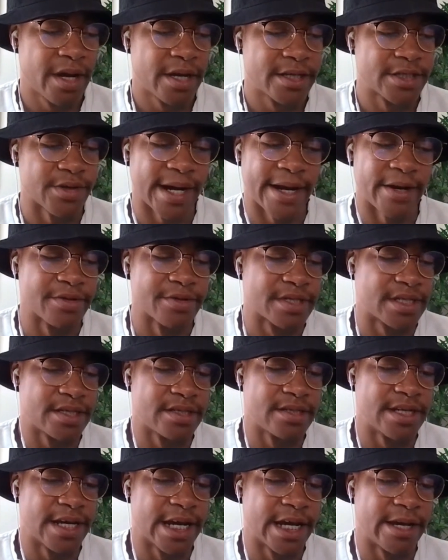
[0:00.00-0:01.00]
So I don't
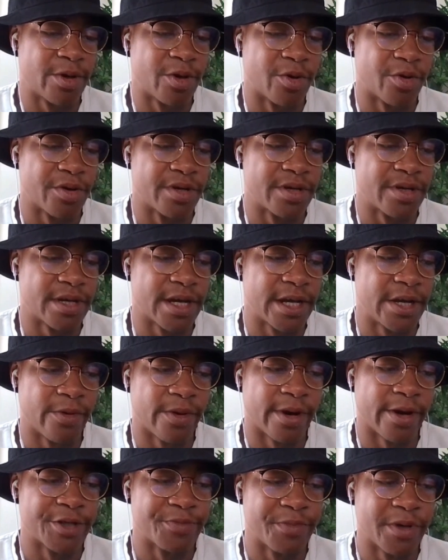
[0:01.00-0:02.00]
see Dame going
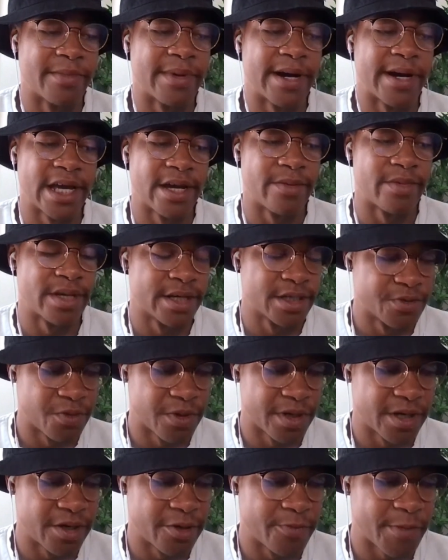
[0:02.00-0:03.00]
anywhere else but Miami as
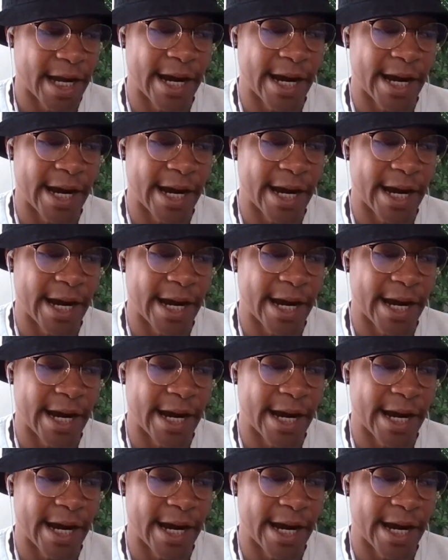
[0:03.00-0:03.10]
well.